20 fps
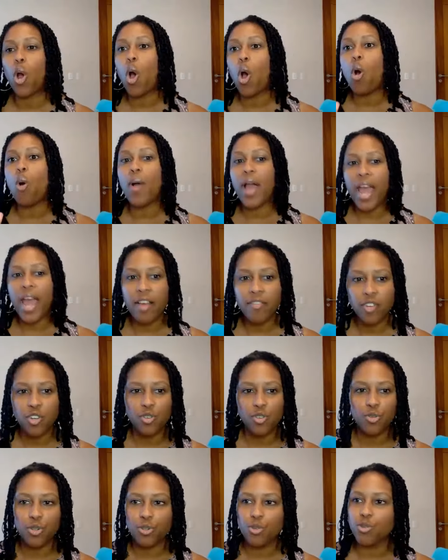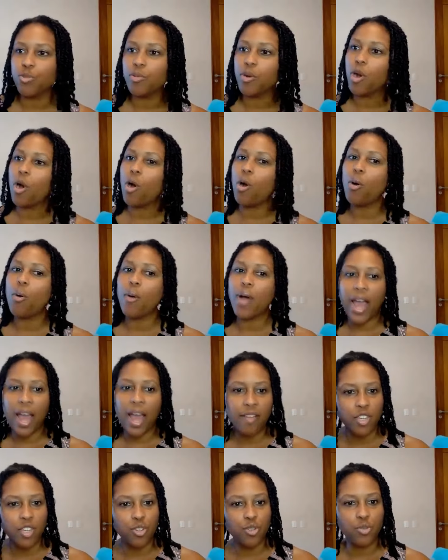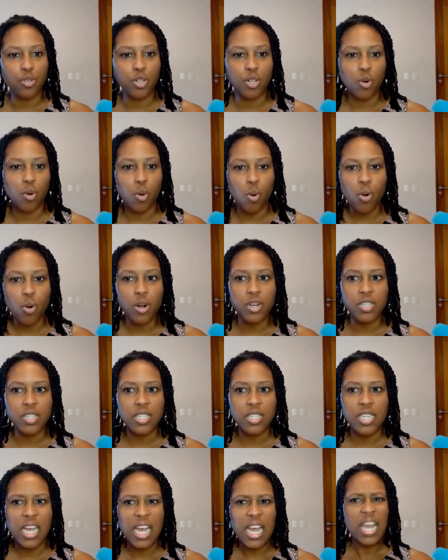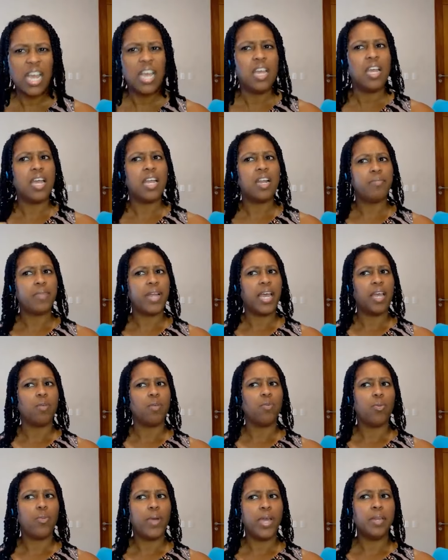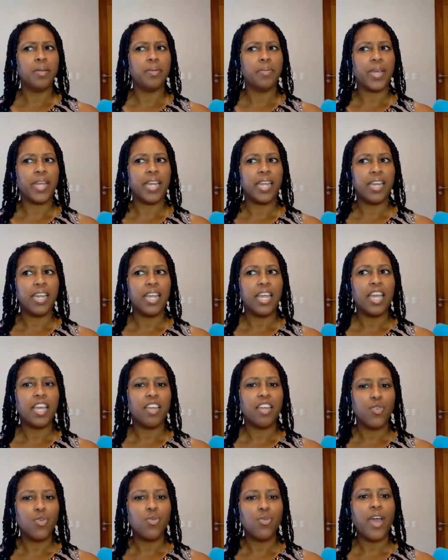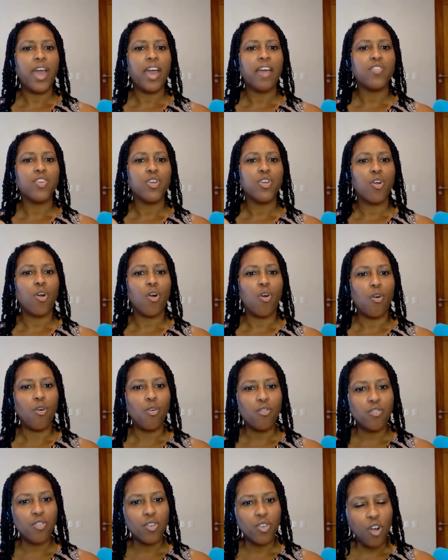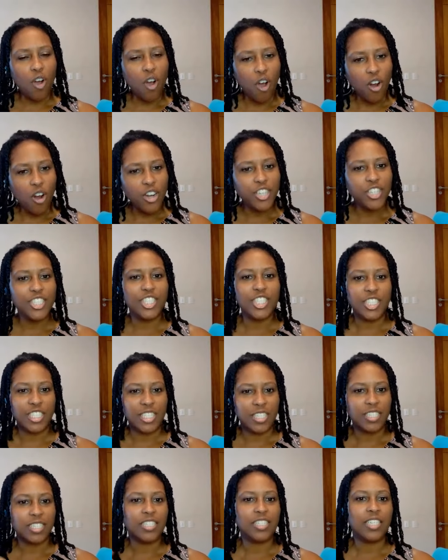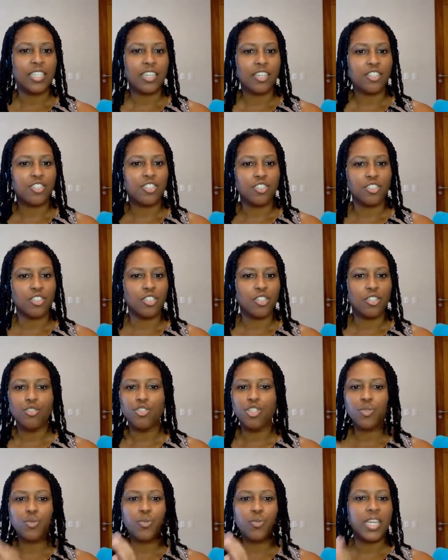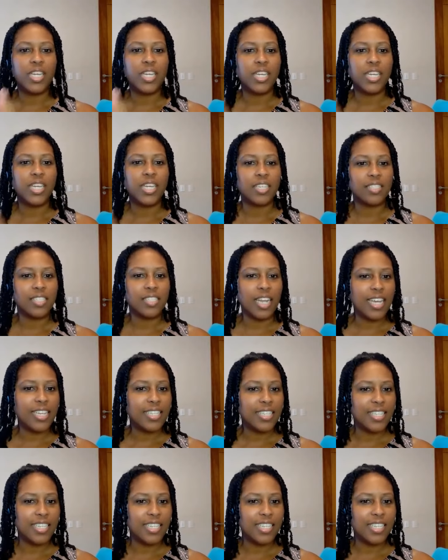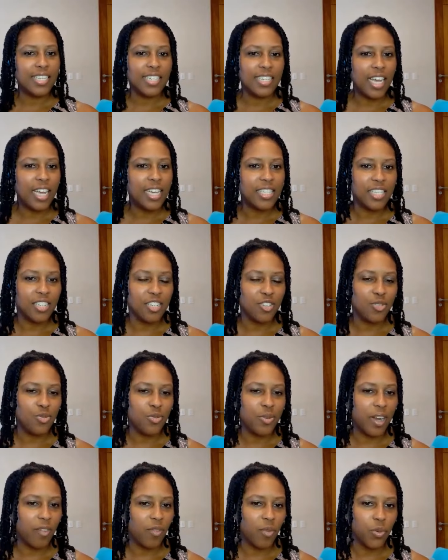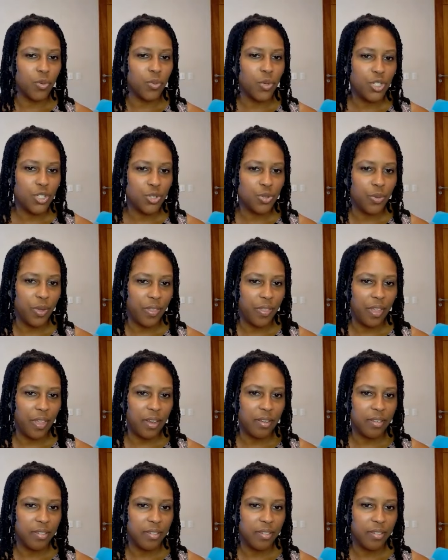or oh, I have to do a group or oh, I have to do a course." Yeah. And yeah. I'm like, "Well, wait a minute. If you have yeah. your overarching signature solution, we can slice it and dice it and do whatever we want to with it."